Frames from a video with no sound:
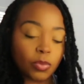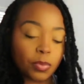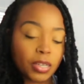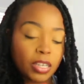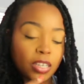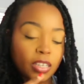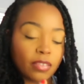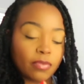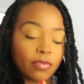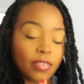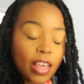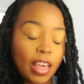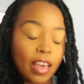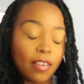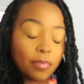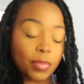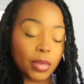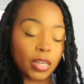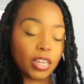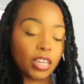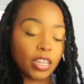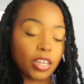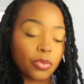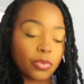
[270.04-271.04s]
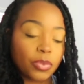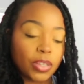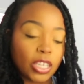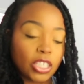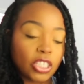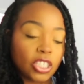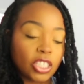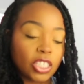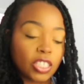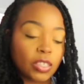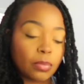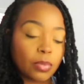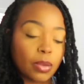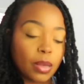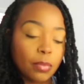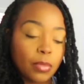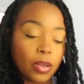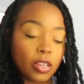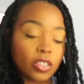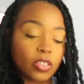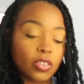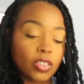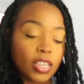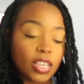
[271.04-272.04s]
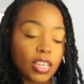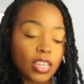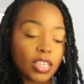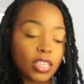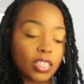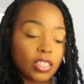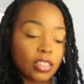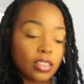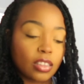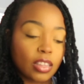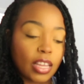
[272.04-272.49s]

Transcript: have been have been in a relationship i'm also getting